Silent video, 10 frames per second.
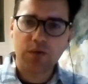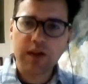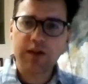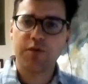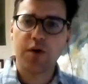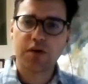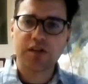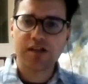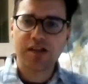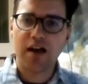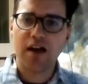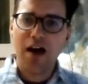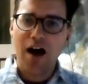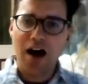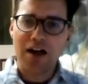It really focuses on
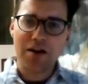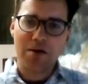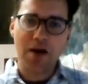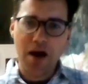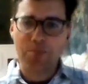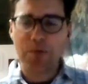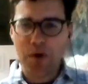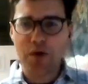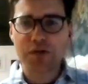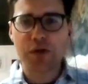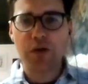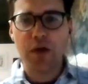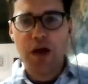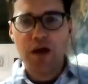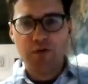a
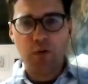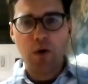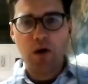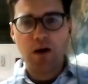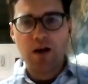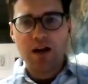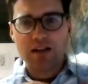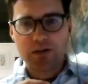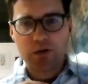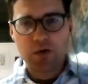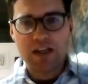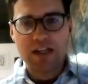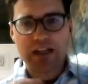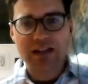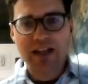proposal for
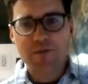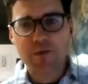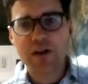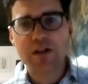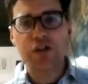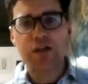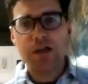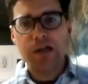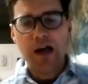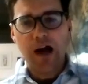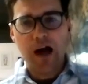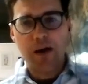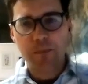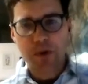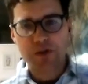creating a leveraged
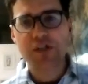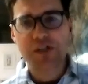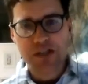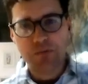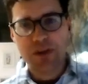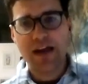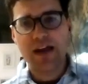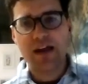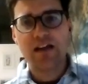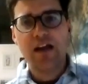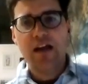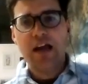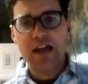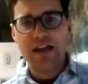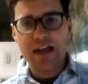purchasing plan,
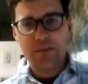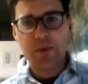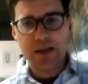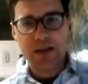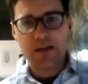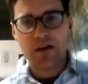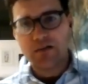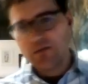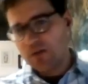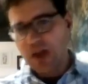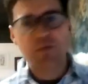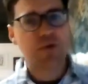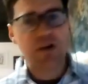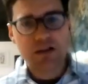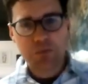enabling
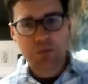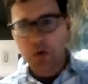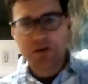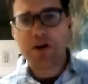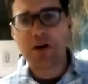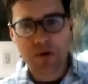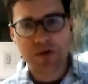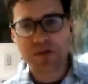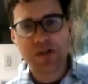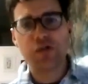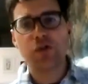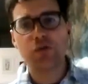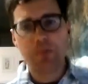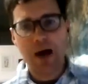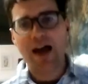every ordinary person to
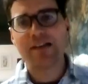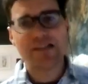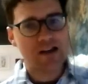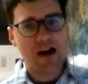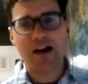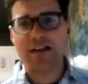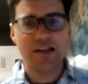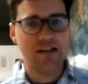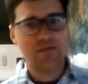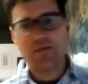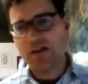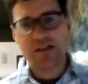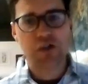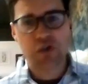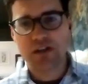buy stock in,
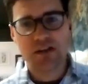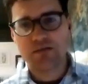essentially,